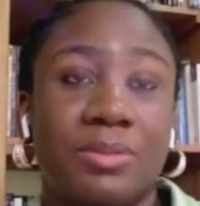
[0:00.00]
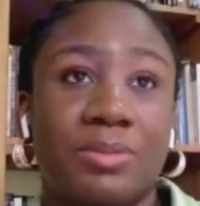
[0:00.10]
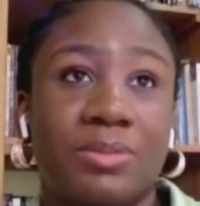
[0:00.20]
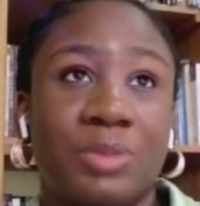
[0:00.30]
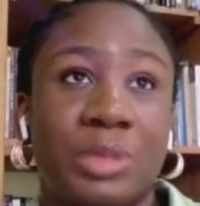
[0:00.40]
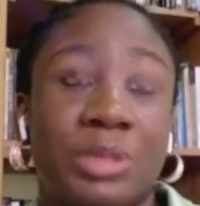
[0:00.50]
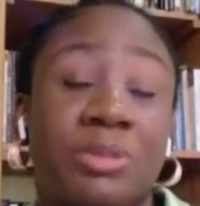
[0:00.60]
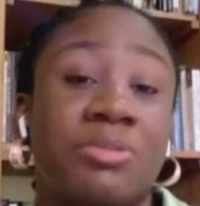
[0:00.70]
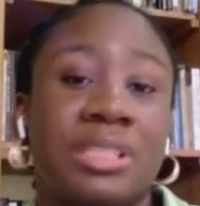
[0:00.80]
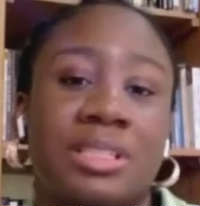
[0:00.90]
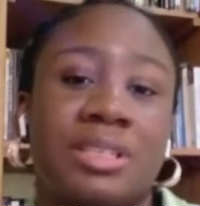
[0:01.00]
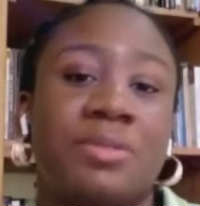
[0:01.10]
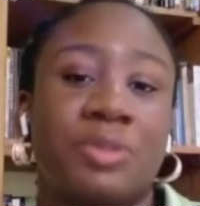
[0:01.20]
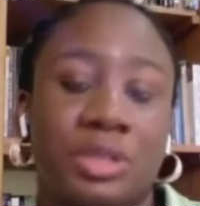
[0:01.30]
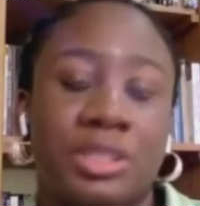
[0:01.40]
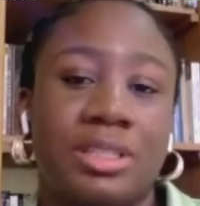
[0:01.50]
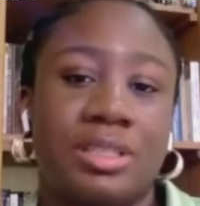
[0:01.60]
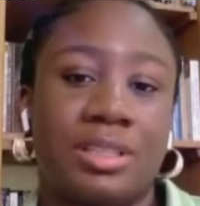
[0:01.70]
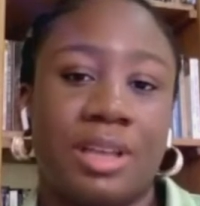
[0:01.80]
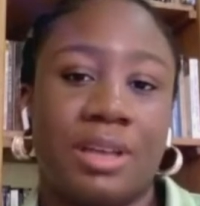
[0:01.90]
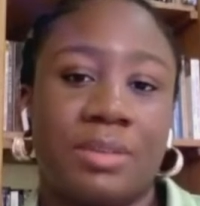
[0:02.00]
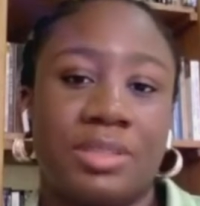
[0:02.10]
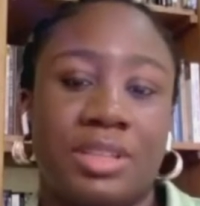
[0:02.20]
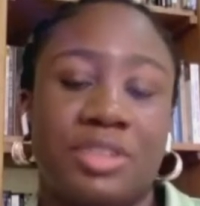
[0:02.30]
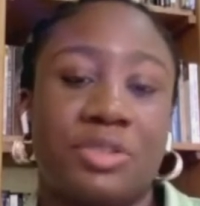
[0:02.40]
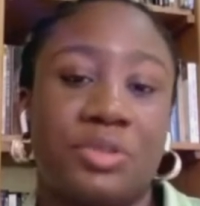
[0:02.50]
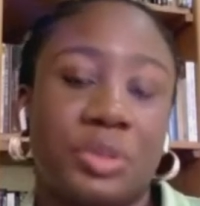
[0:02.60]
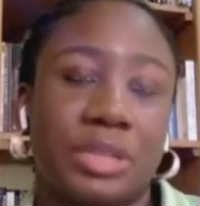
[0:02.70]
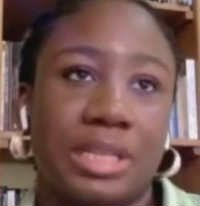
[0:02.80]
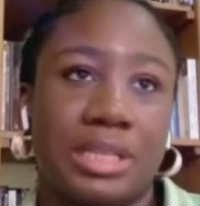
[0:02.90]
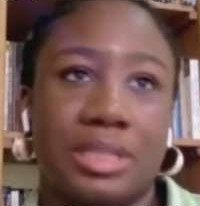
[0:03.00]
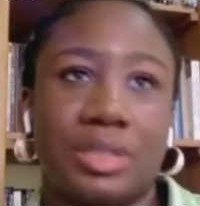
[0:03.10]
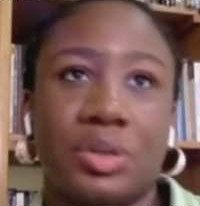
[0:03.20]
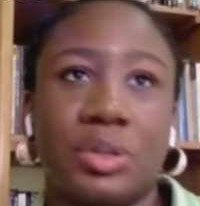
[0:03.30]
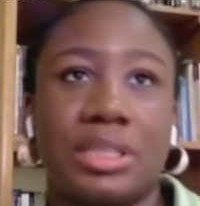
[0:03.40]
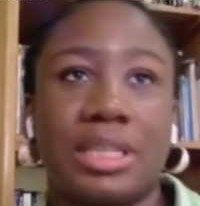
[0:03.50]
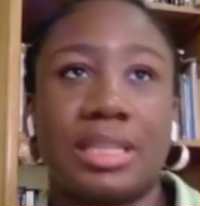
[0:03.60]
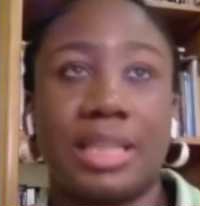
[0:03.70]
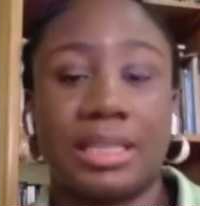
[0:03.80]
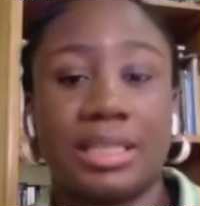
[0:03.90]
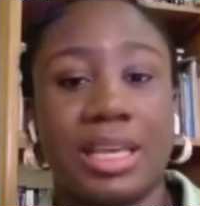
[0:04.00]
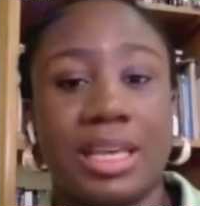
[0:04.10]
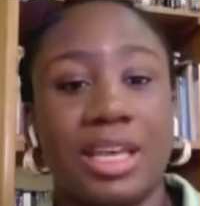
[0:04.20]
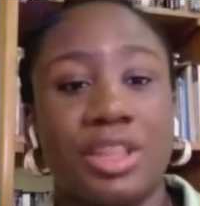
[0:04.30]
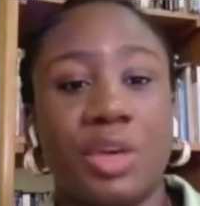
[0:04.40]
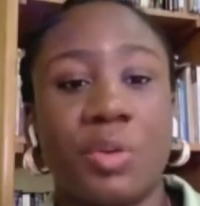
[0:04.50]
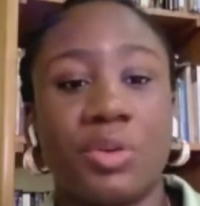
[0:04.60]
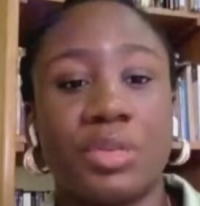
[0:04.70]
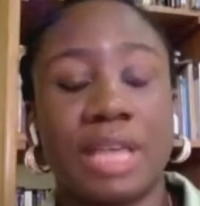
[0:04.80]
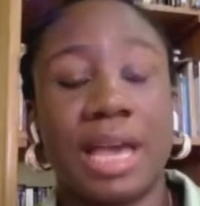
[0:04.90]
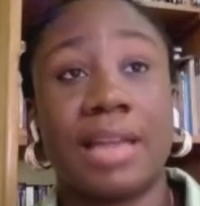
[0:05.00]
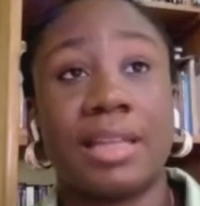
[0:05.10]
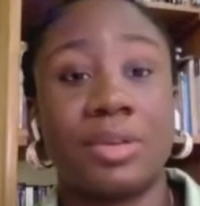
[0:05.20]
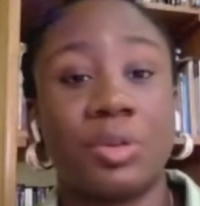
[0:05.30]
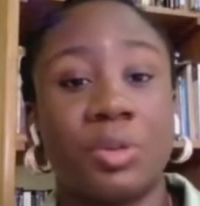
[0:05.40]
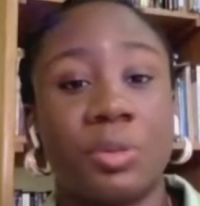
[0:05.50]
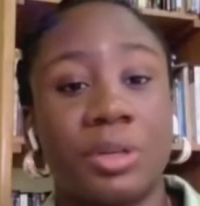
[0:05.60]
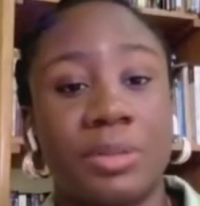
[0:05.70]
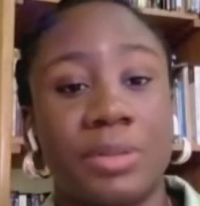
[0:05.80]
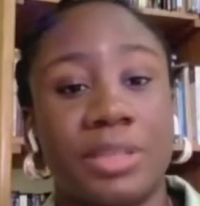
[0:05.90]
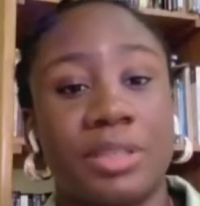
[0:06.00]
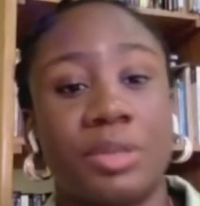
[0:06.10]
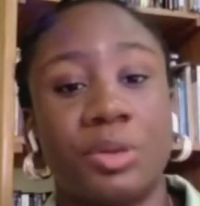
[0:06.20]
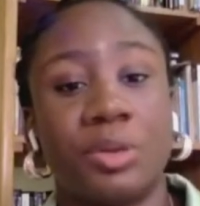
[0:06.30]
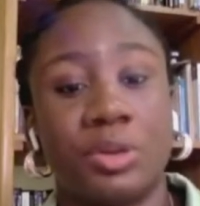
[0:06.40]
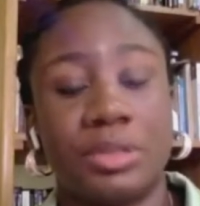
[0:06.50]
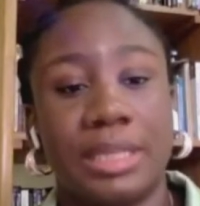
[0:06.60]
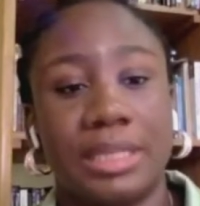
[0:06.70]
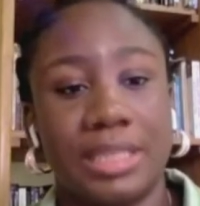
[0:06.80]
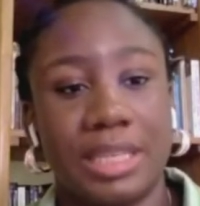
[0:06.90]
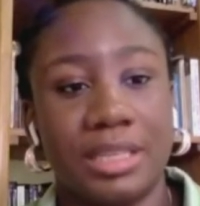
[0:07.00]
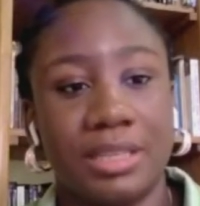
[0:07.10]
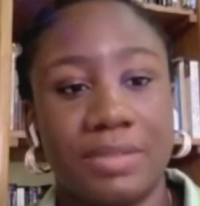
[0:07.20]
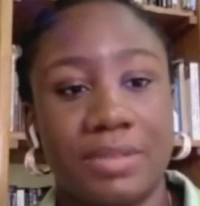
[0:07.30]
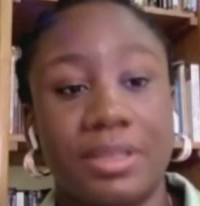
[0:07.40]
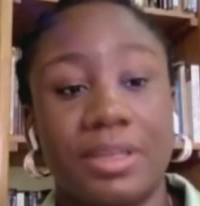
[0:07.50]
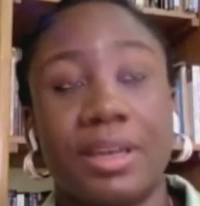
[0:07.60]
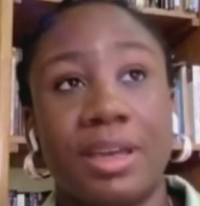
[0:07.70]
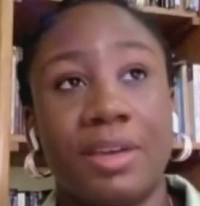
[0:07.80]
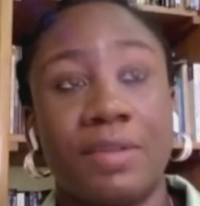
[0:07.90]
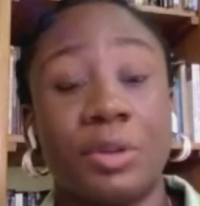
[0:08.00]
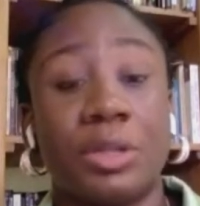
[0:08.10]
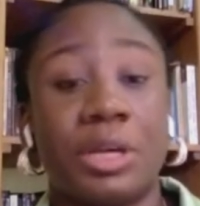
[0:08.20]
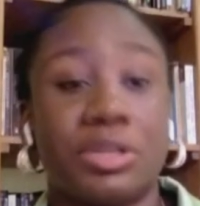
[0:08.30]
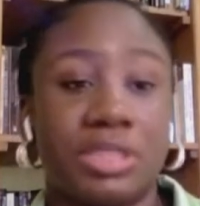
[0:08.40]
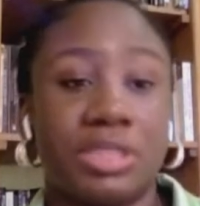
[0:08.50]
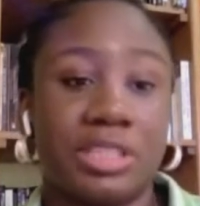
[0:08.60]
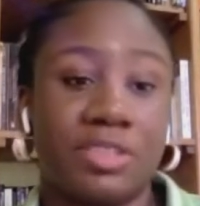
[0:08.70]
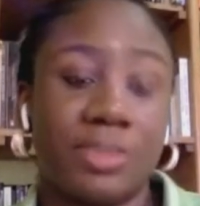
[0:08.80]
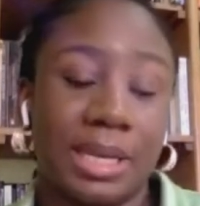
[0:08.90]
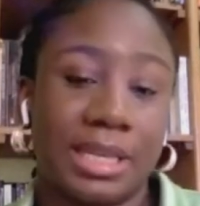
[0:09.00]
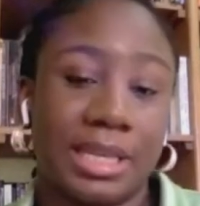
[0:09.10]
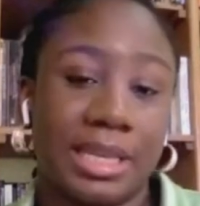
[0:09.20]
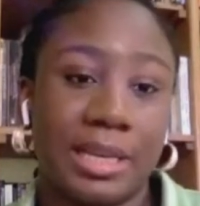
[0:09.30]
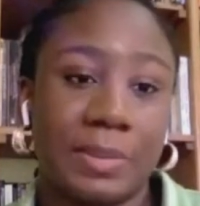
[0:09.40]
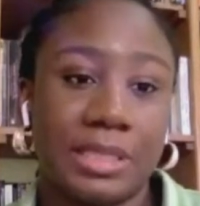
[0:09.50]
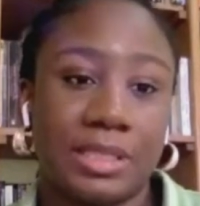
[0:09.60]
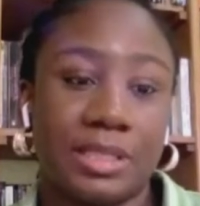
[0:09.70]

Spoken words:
with the reason for this stage of fuel scarcity. So it said that there was higher than normal methanol content in the fuel that was received by the NNPC this month.